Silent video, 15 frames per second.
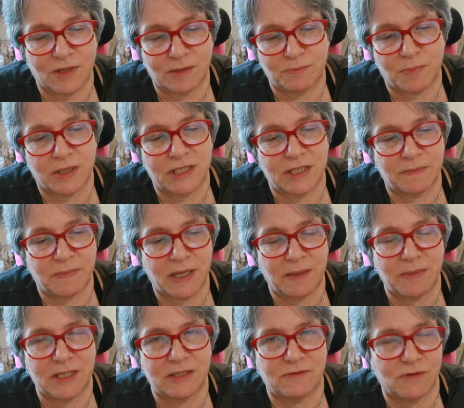like budget
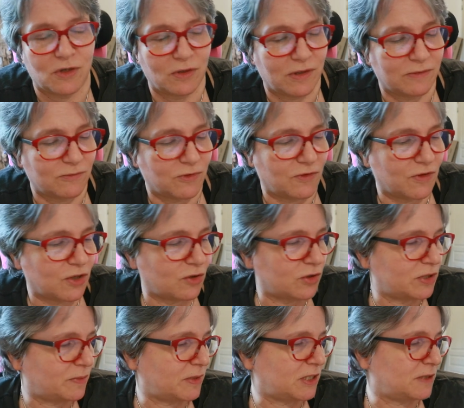babies for for
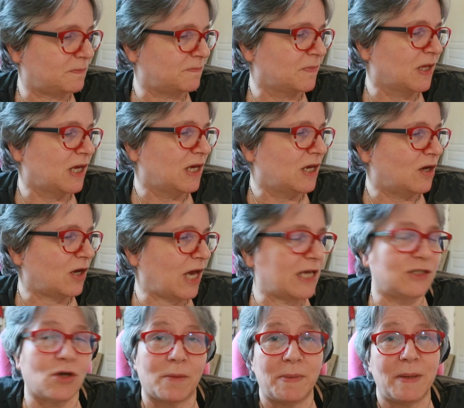Christmas.
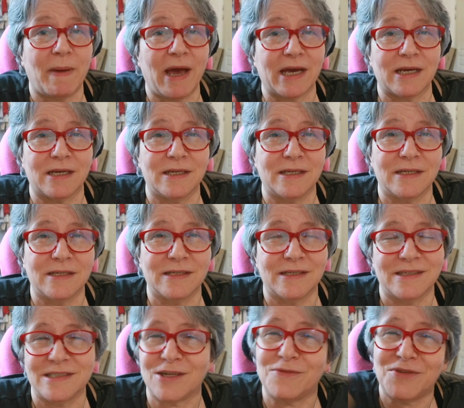Okay, so I'll be back.
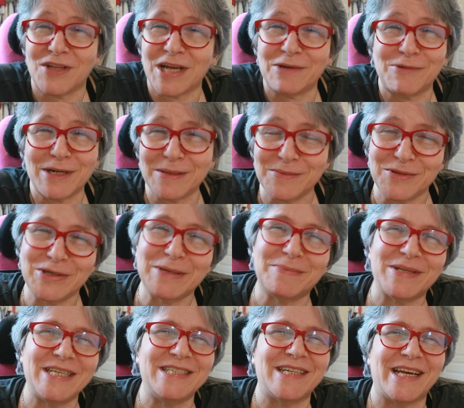So if you like what I'm doing,
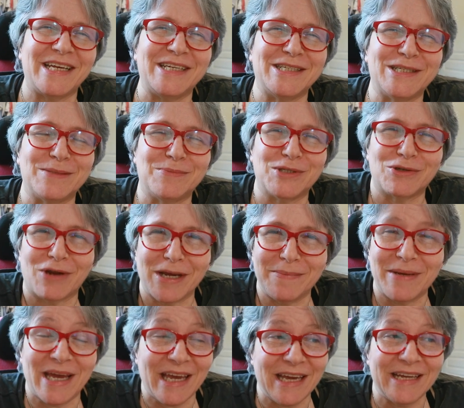please like and
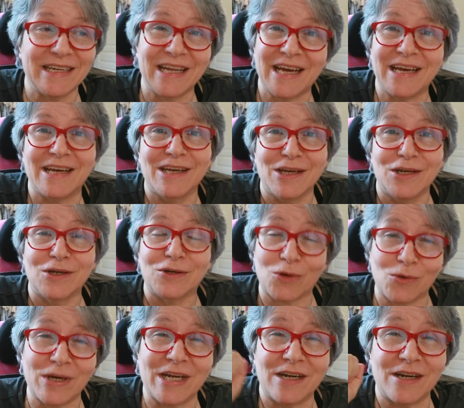subscribe. And uh,
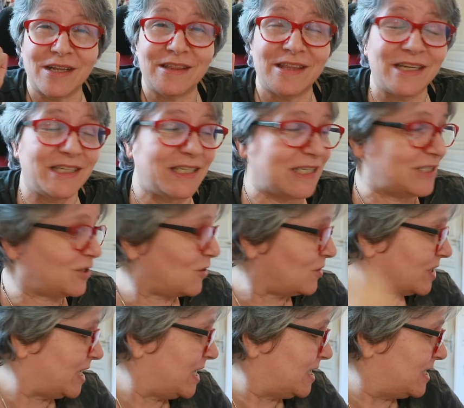go get an authentic
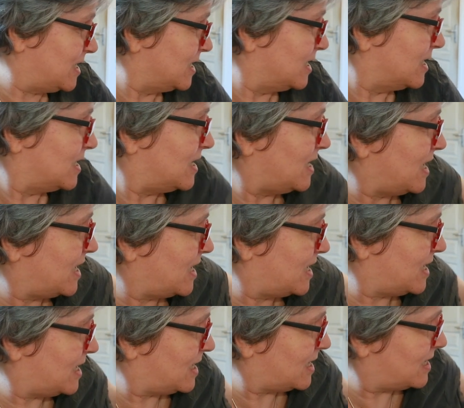doll kit
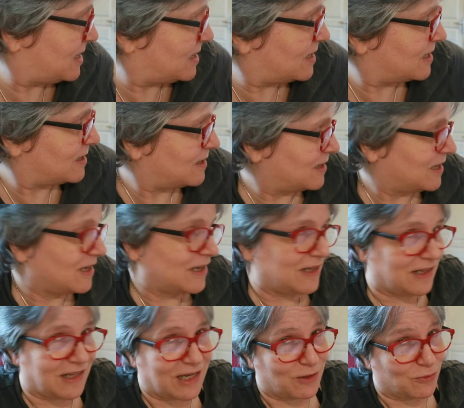like, uh,
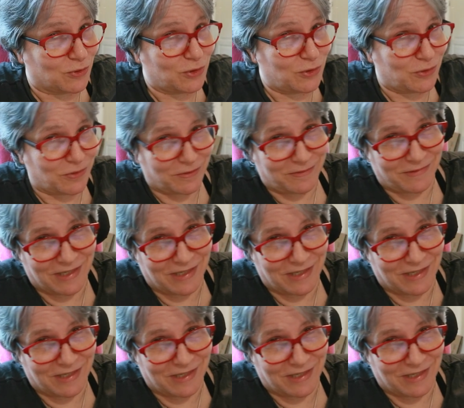like Rue,